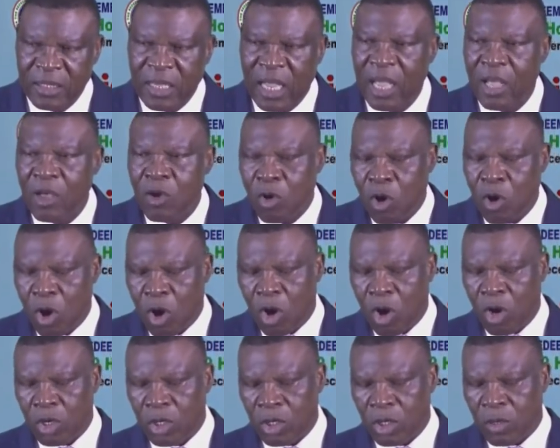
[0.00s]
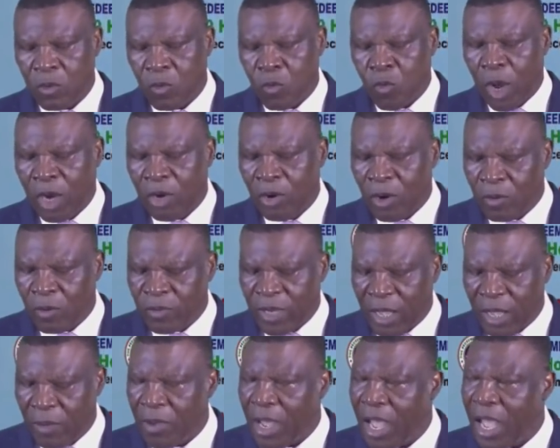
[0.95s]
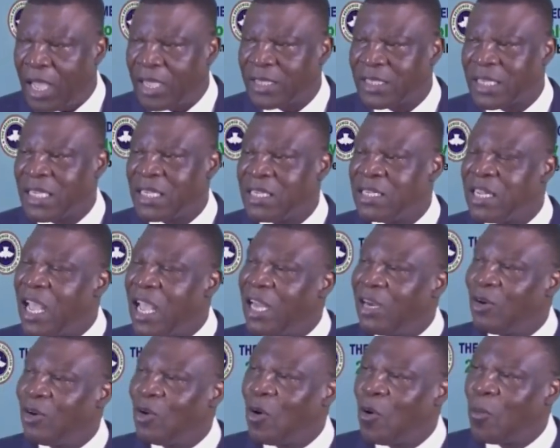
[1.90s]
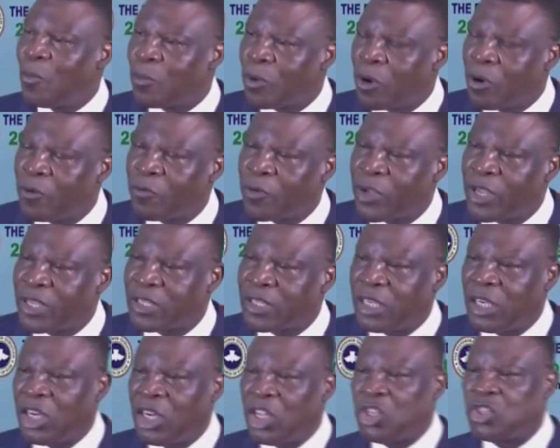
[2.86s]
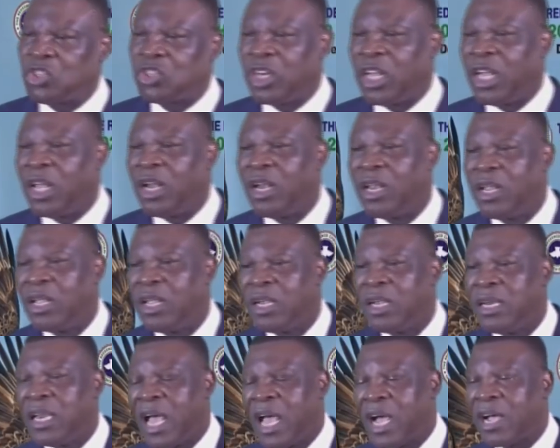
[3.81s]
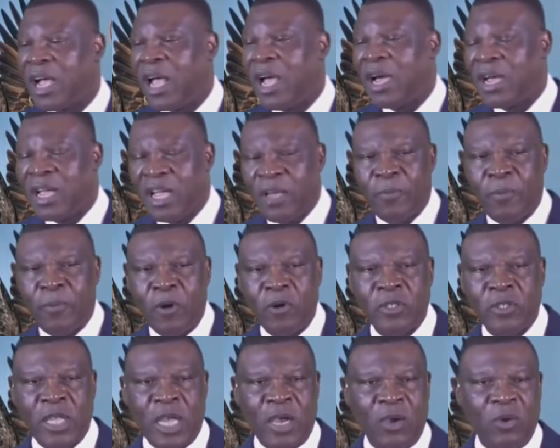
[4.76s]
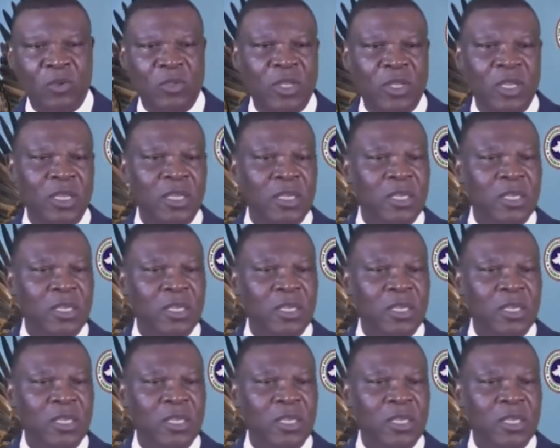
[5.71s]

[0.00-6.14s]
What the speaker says: Thank God, one of them asked, is there no prophet in Israel that can help us out?